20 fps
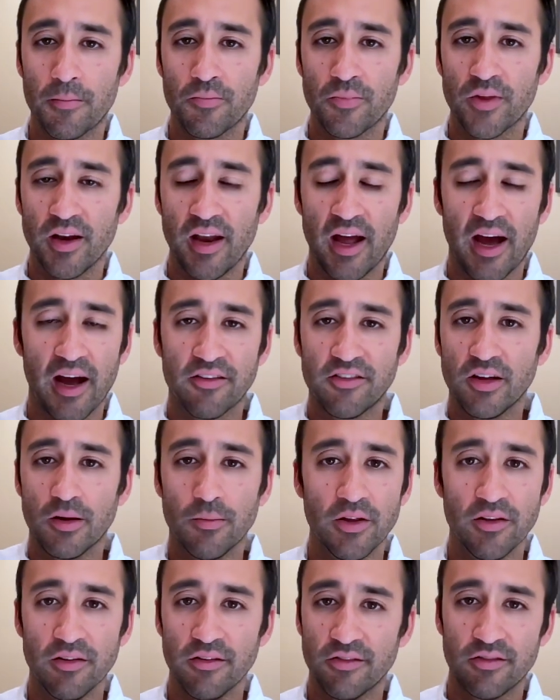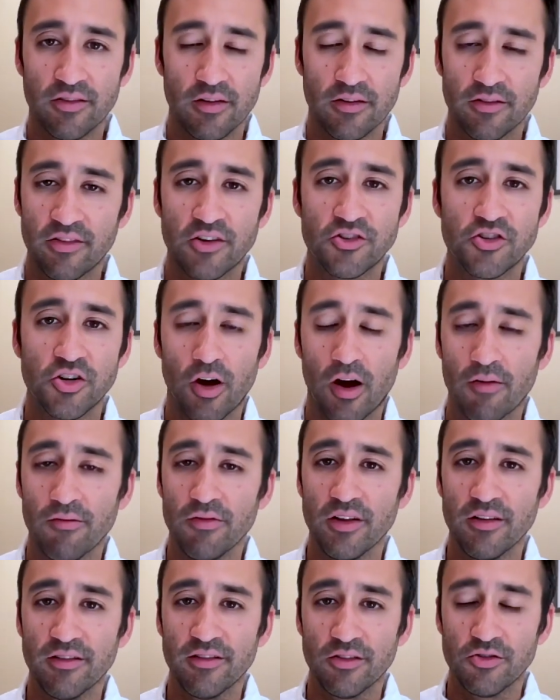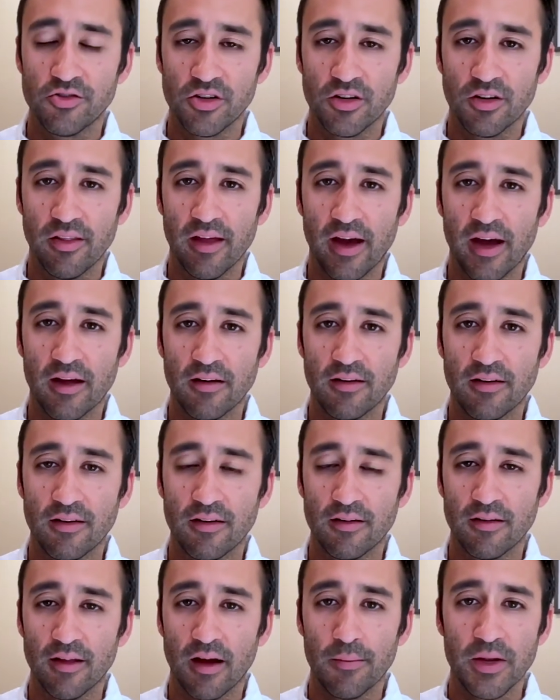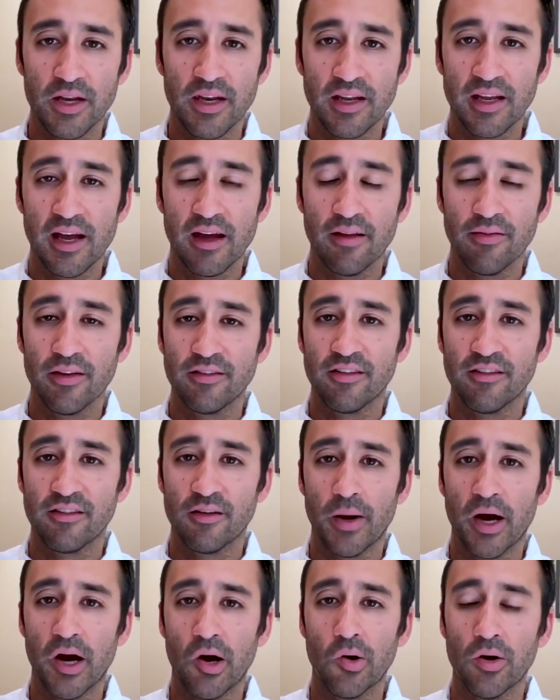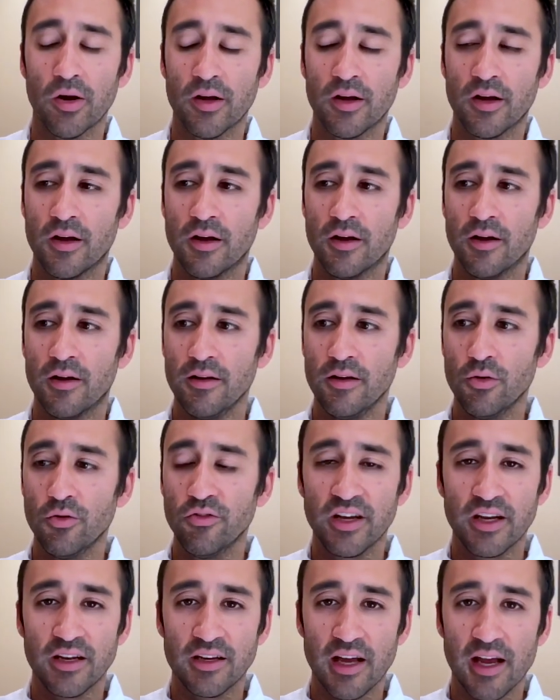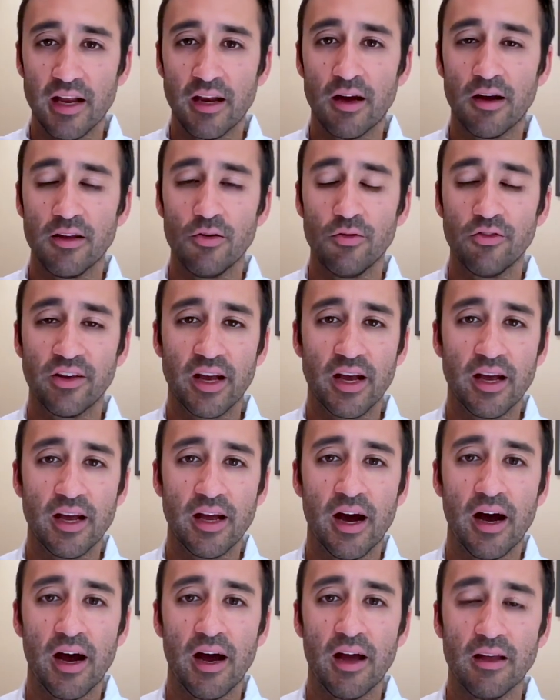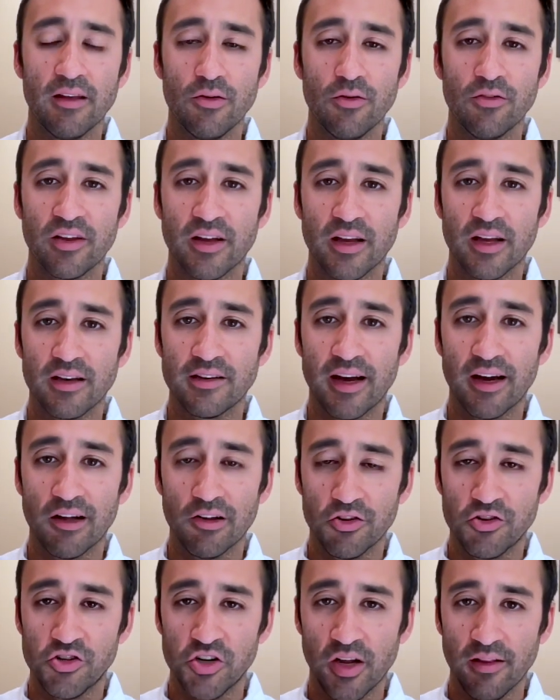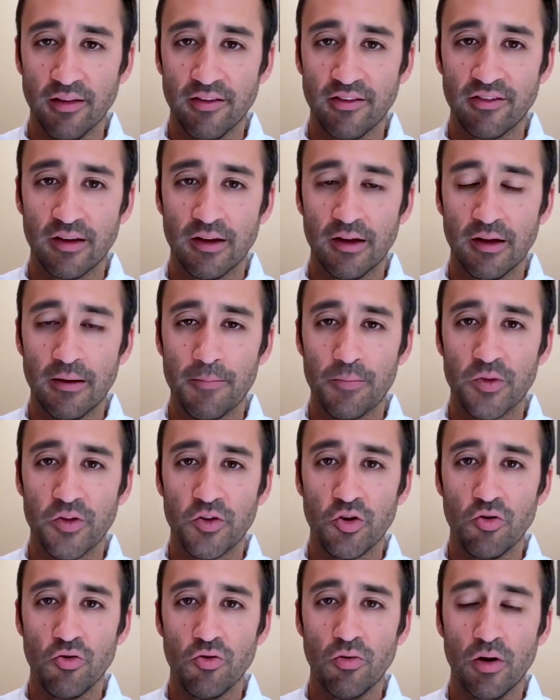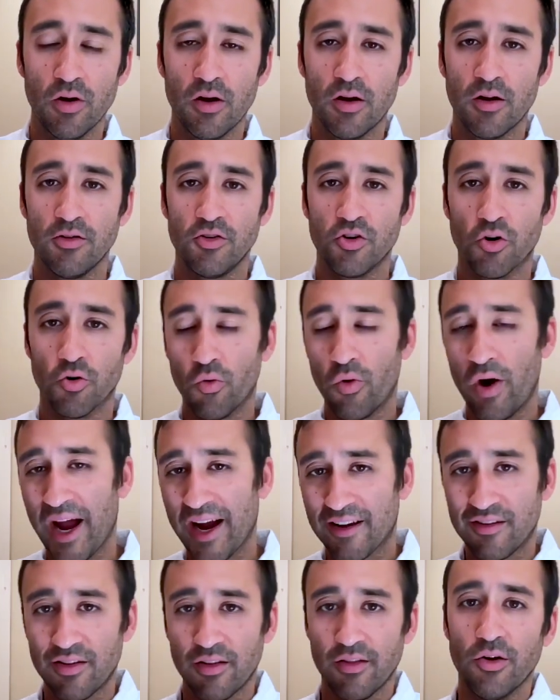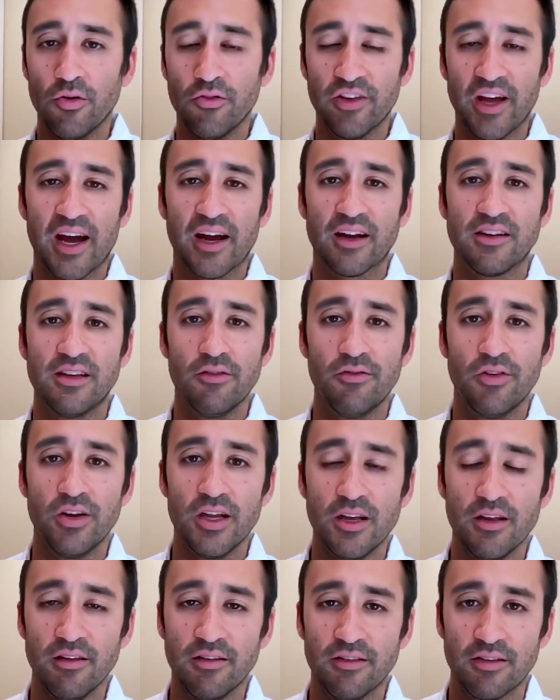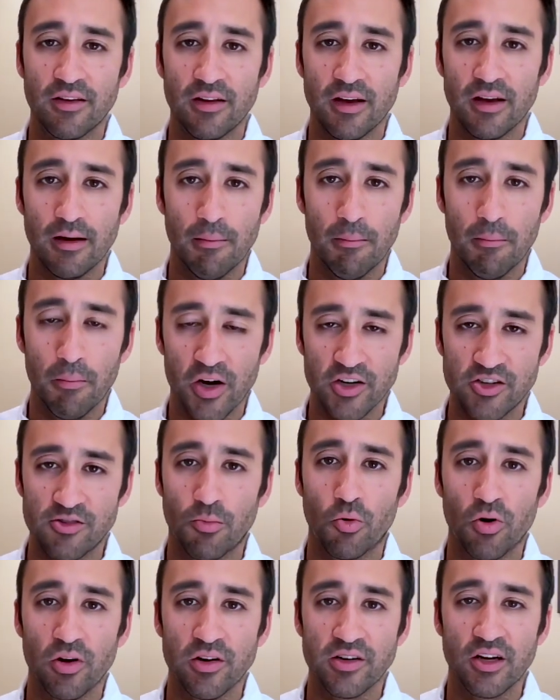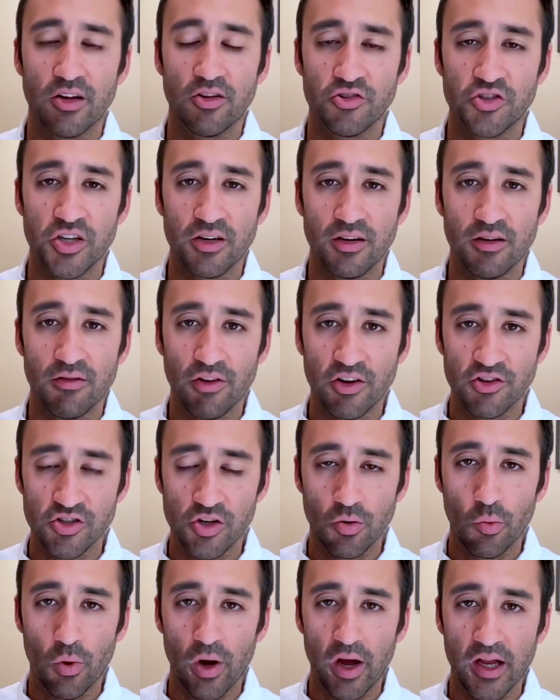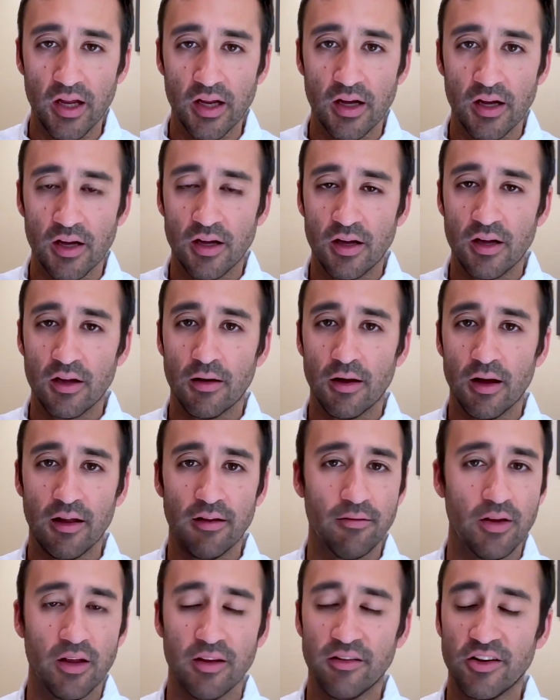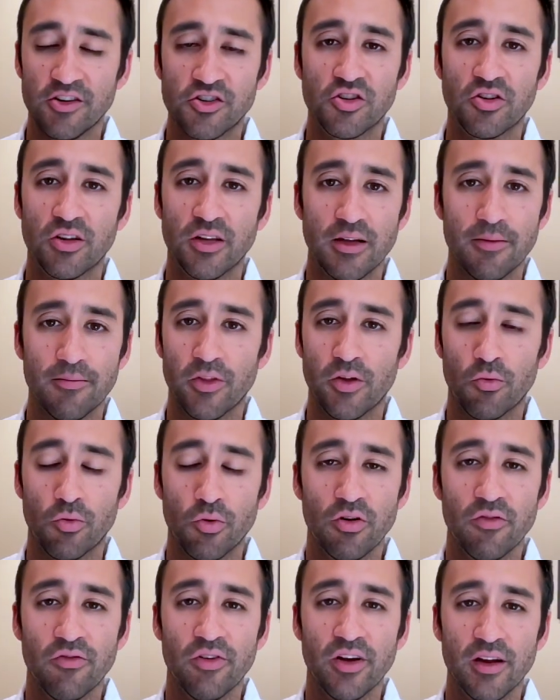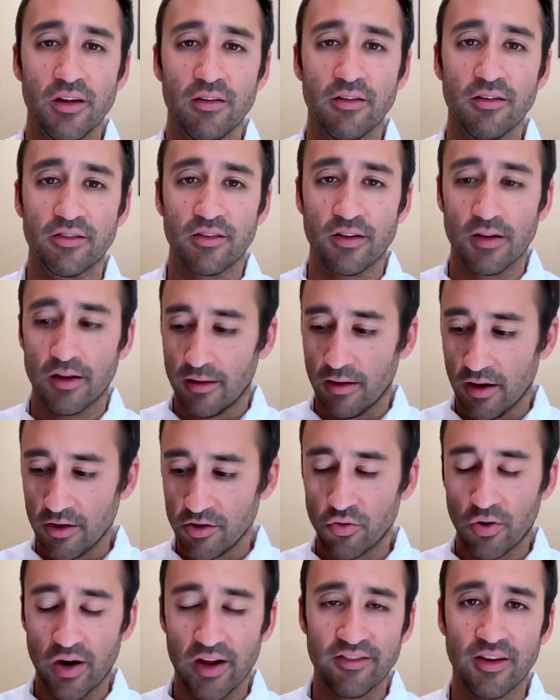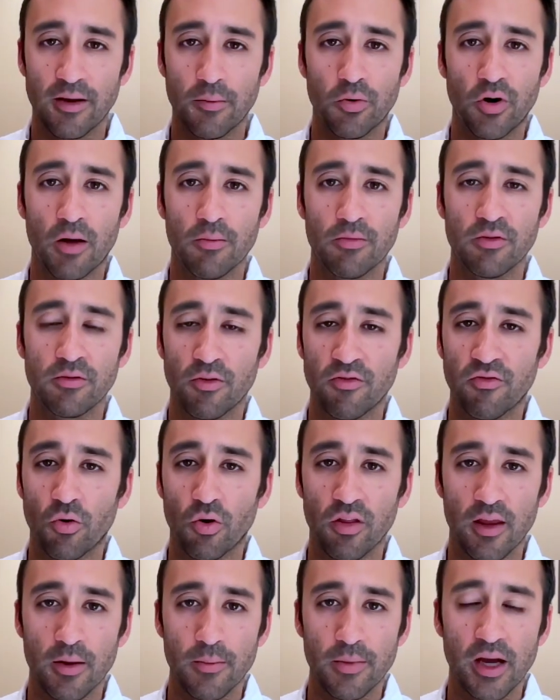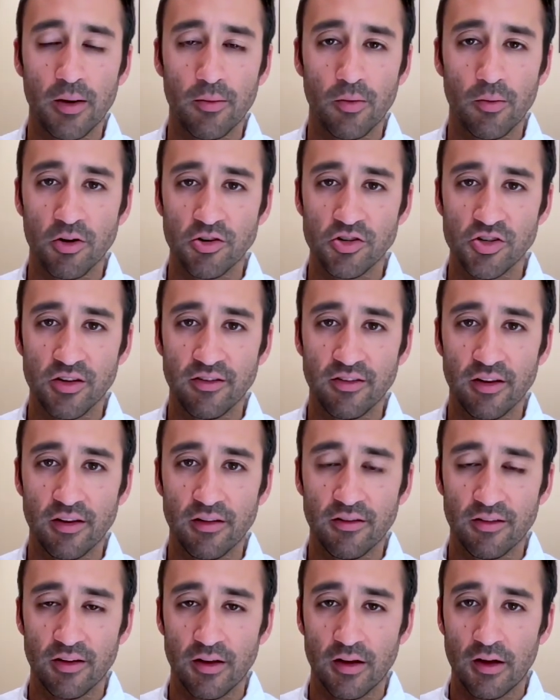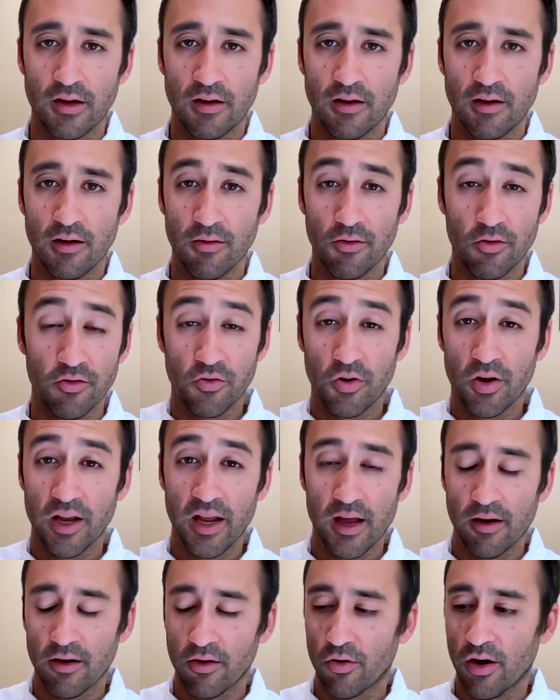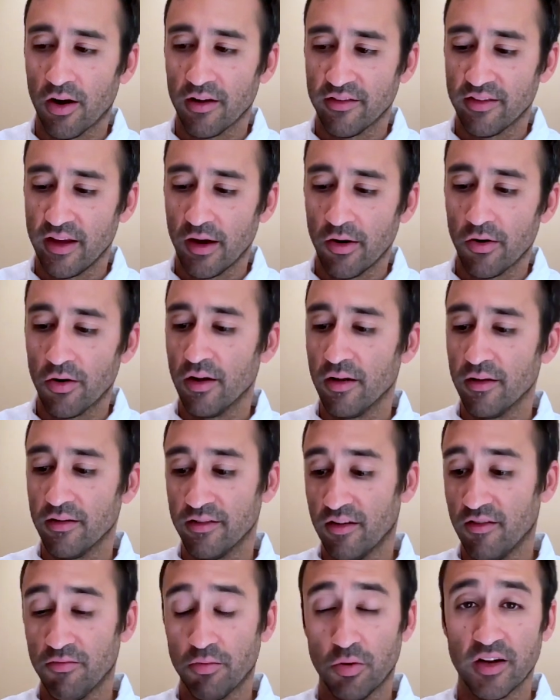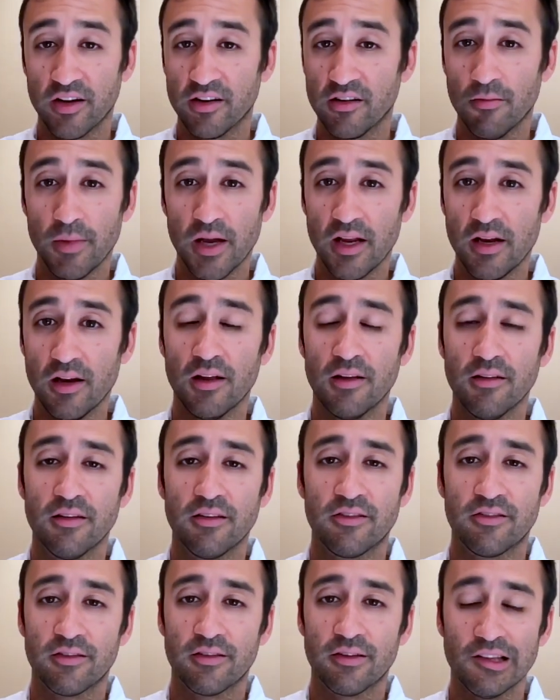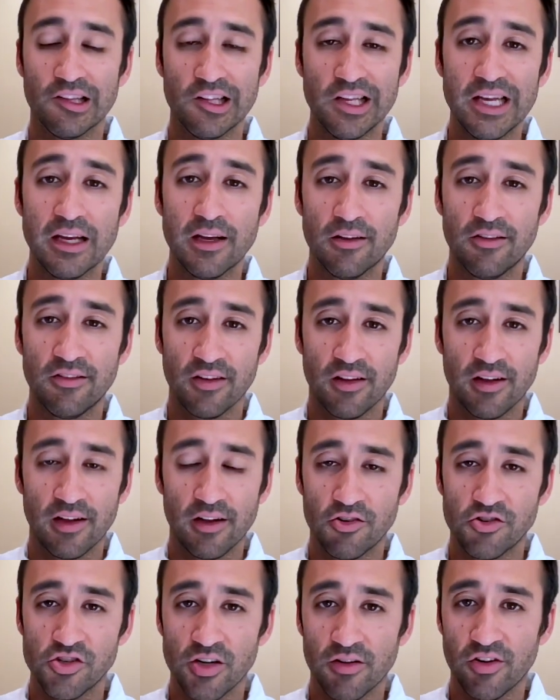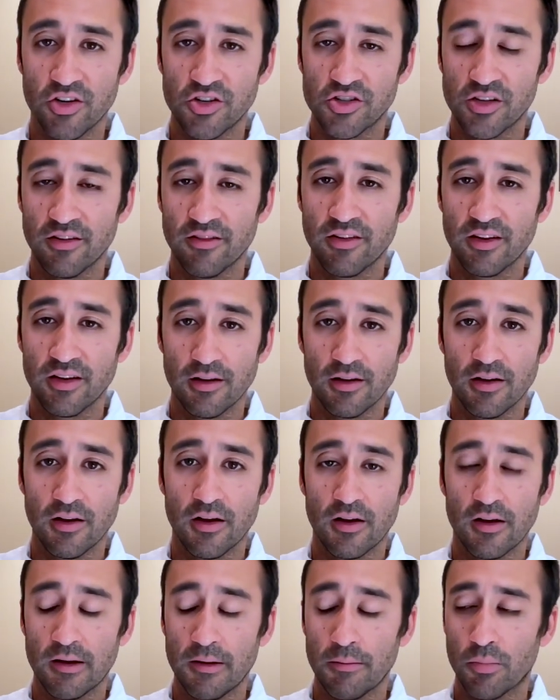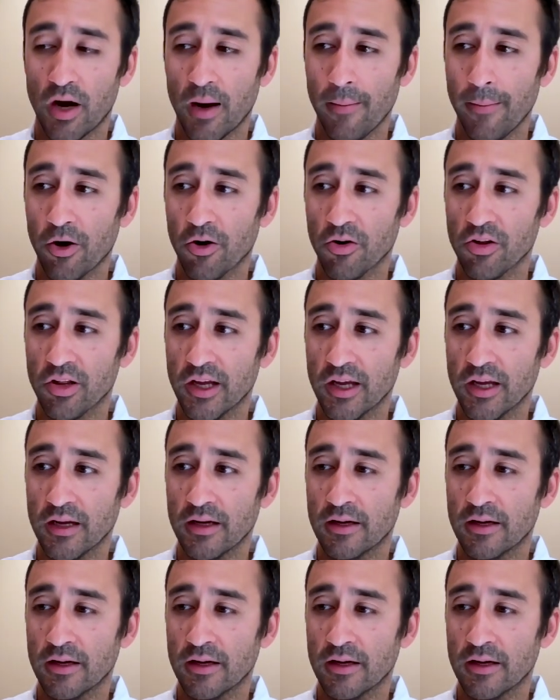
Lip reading: And Axiom is such an obvious solution to that. I mean, again, this is about using data, using AI, using intelligence to direct those activities in a much more intelligent and efficient way. And essentially, the root of it is addressing problems before they become emergencies. And those are, again, across the areas of predictive maintenance, leaks, and energy efficiency, primarily.